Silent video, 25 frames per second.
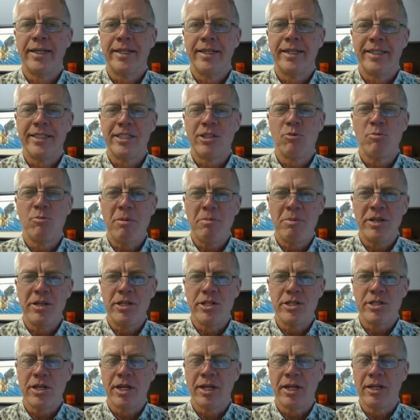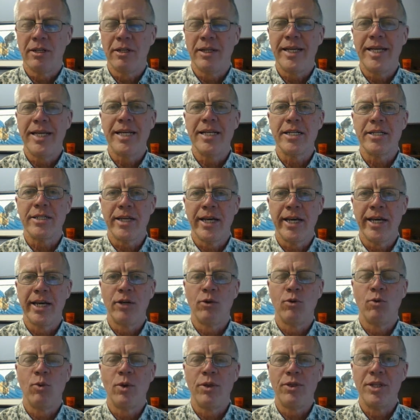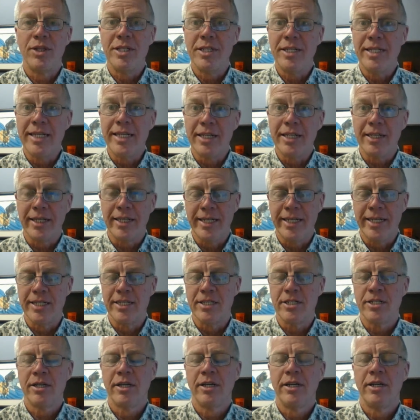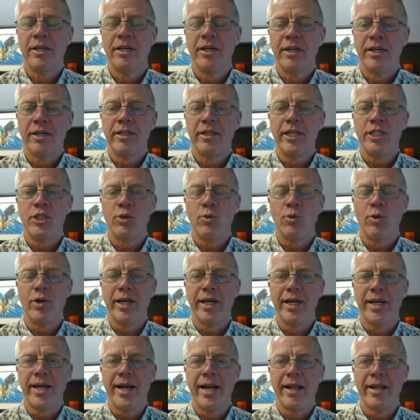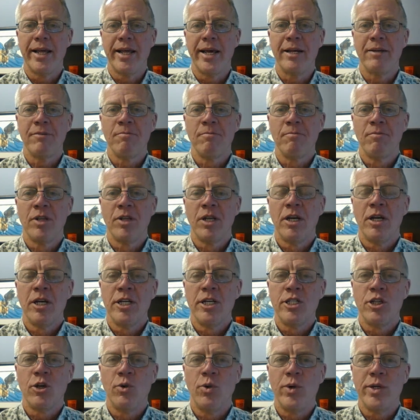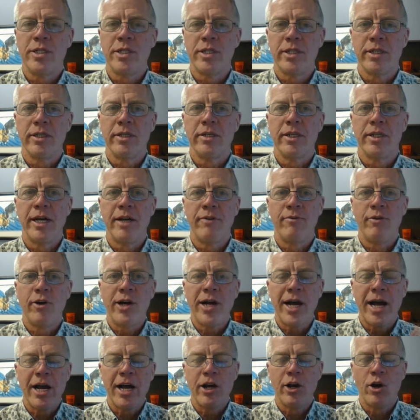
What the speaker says: So maybe just a little hint at what the deal is that you want to get out of that. So it's a very high